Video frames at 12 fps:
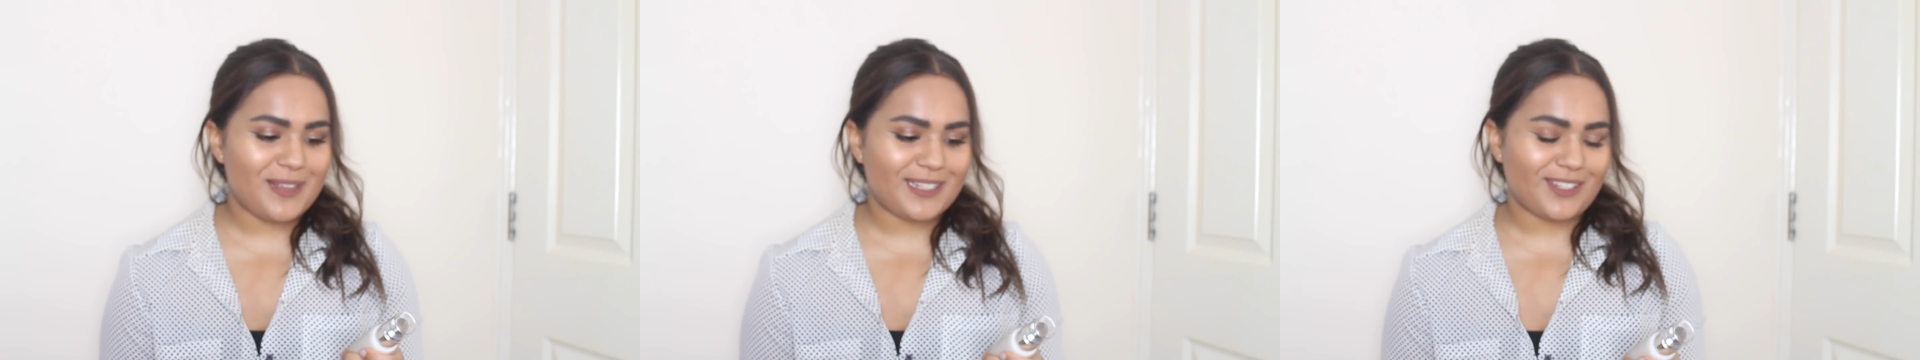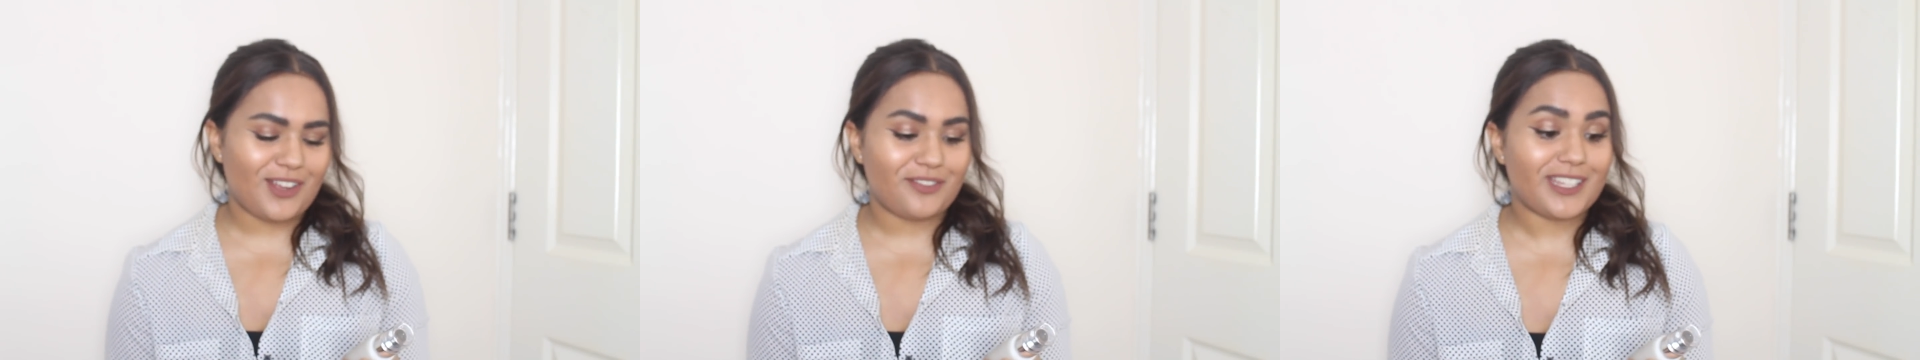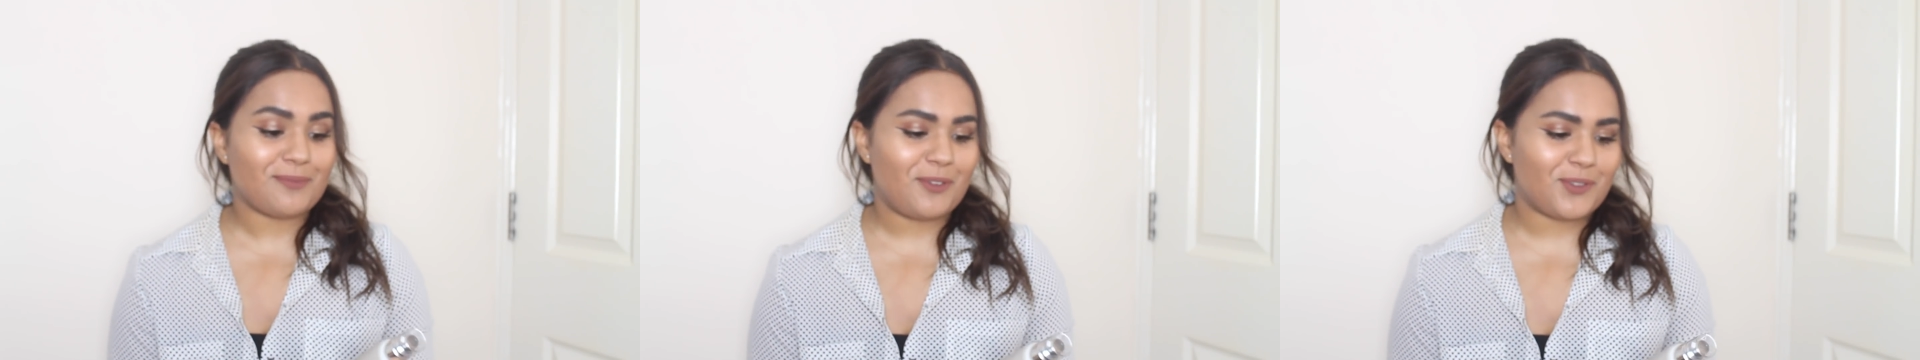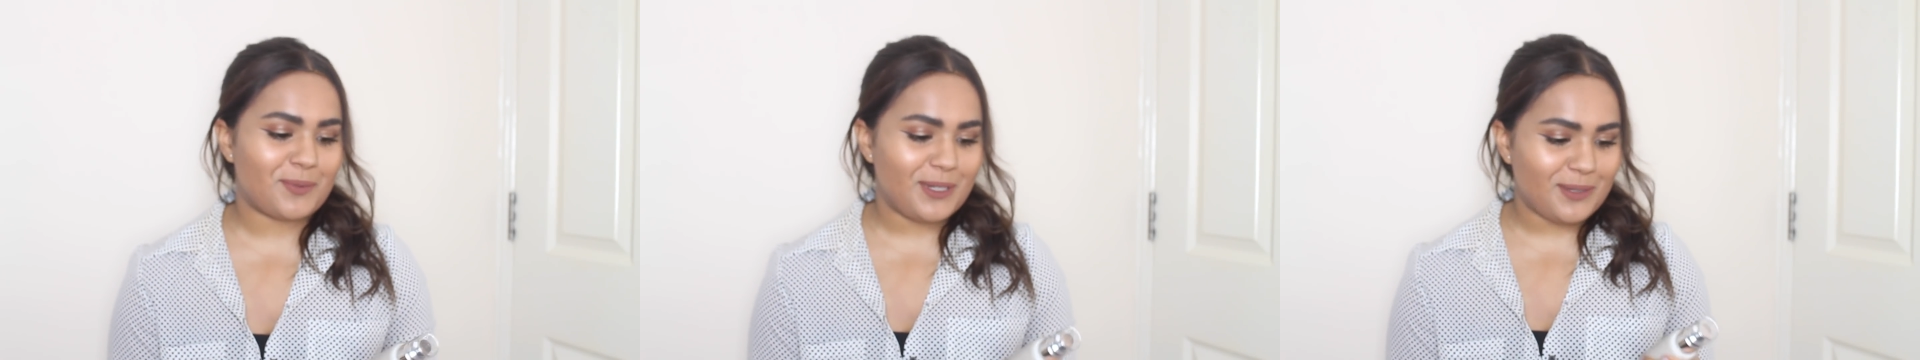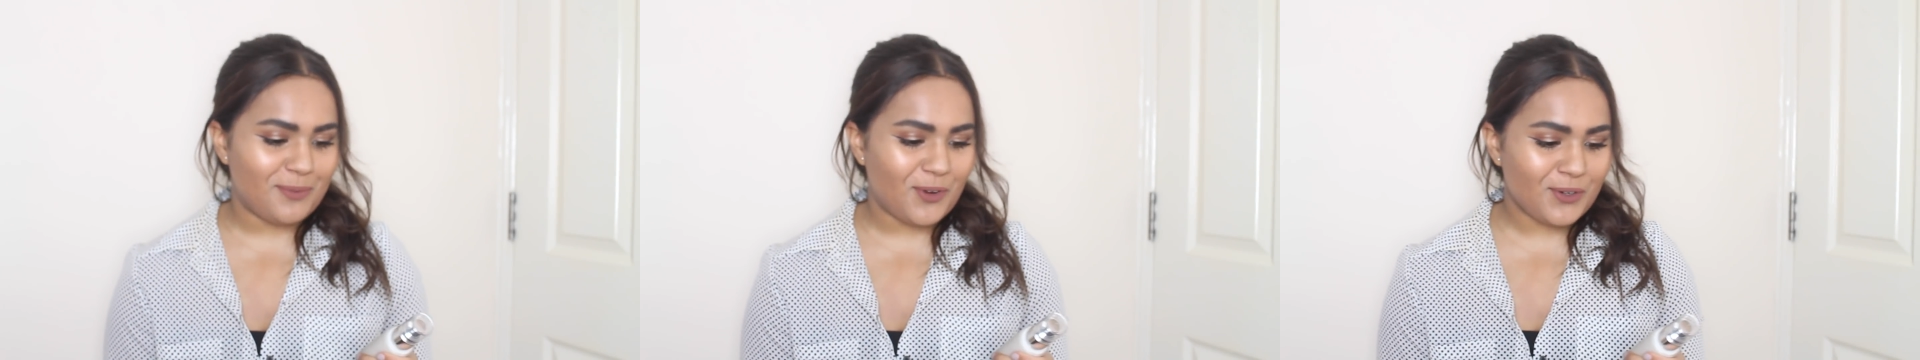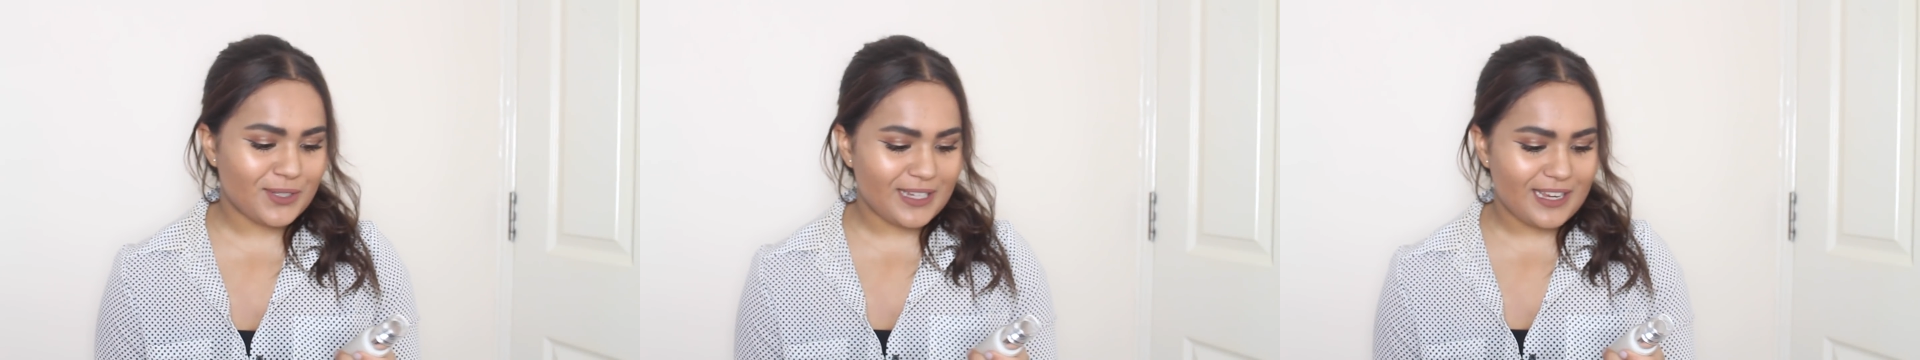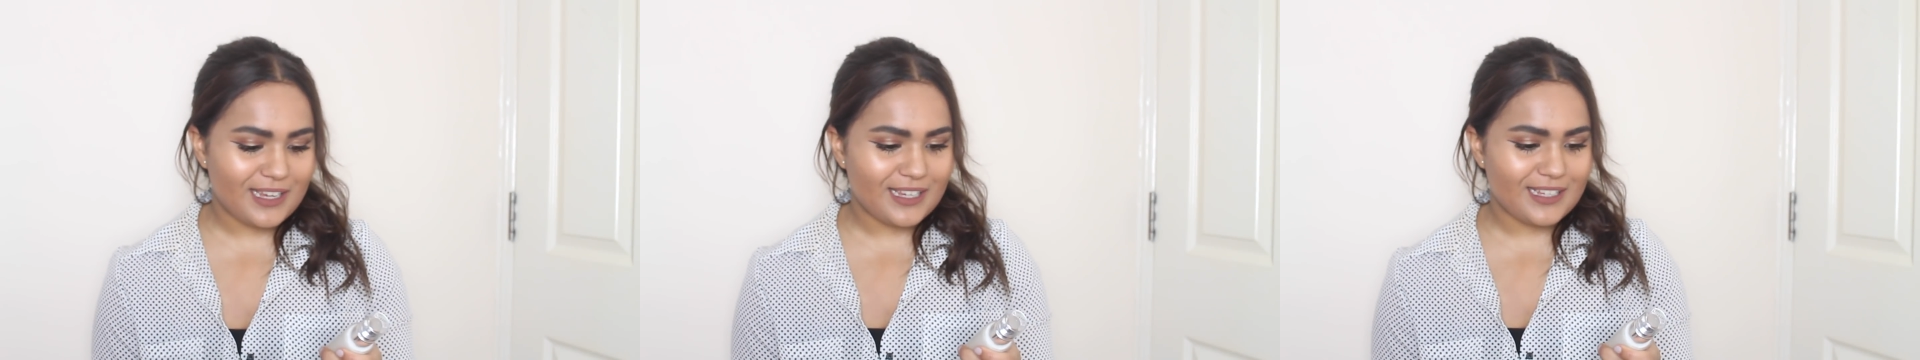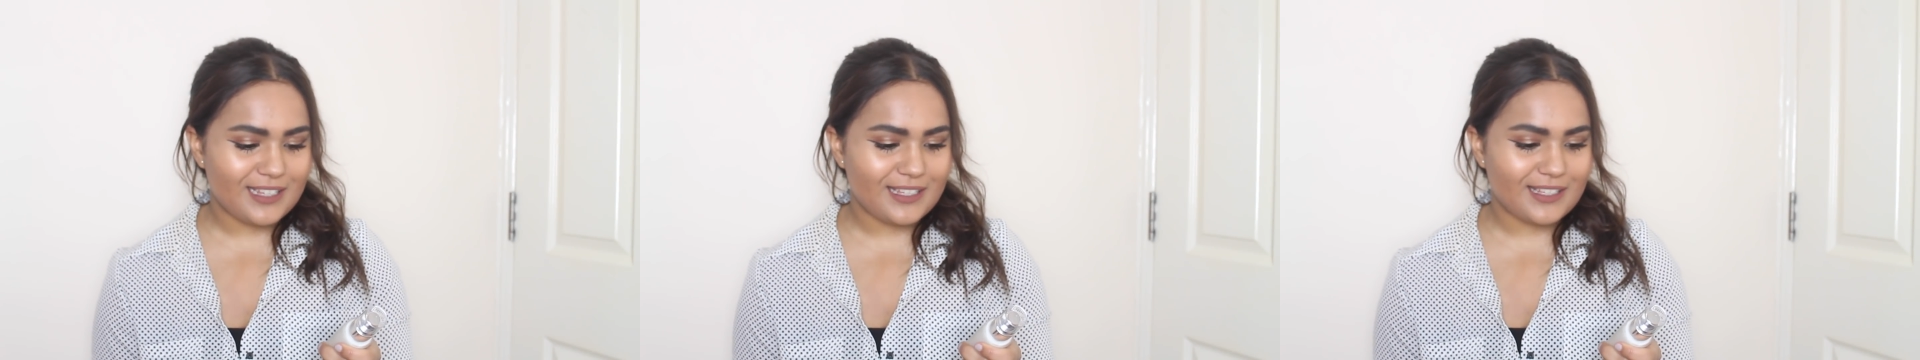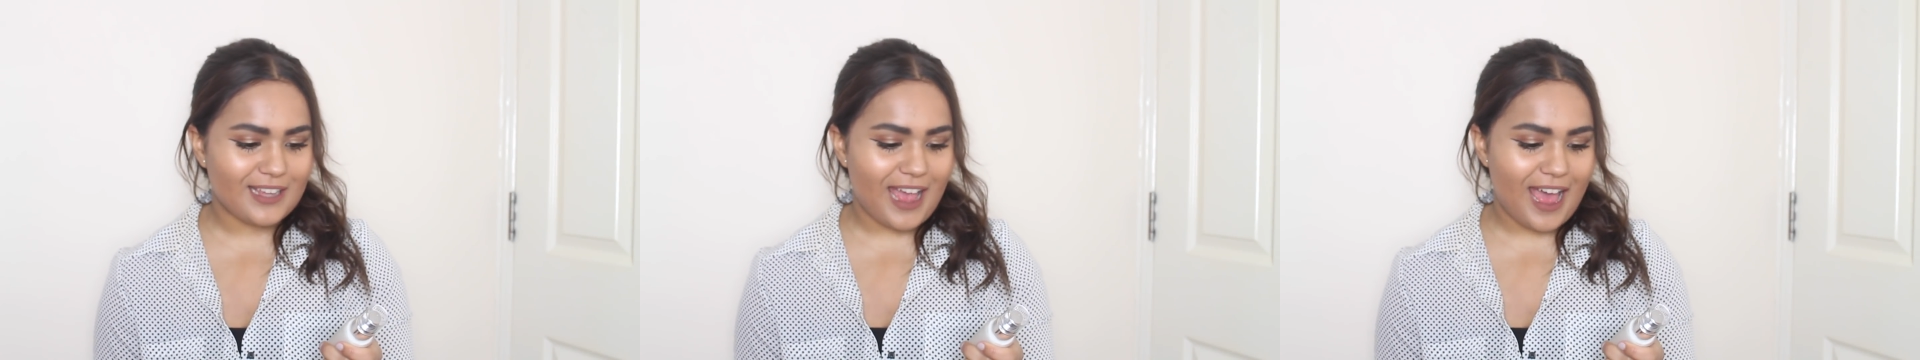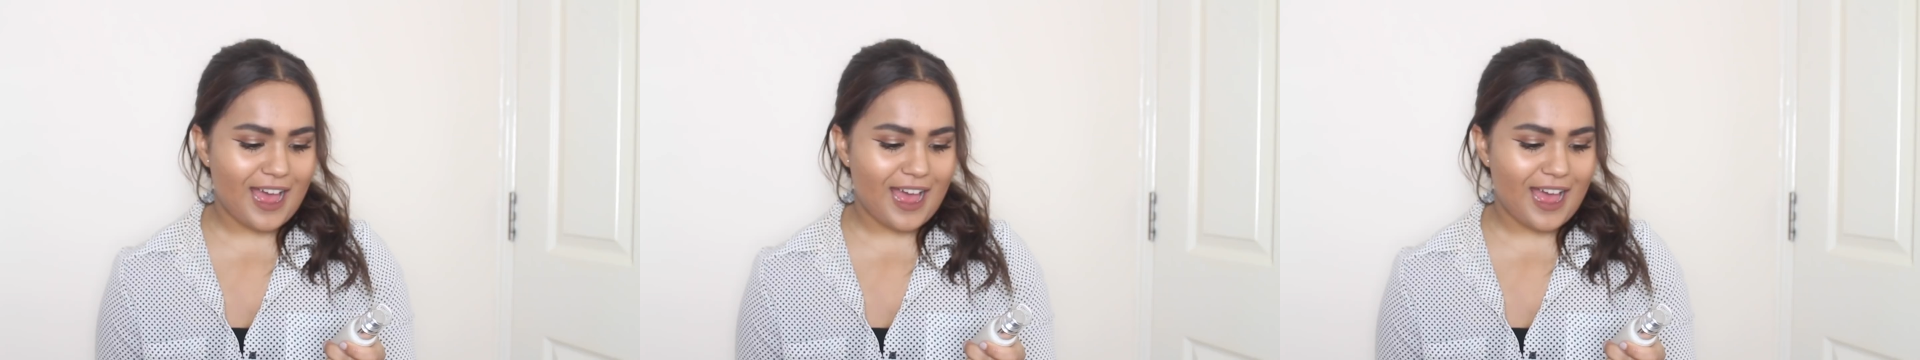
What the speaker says: inside this month's beauty box is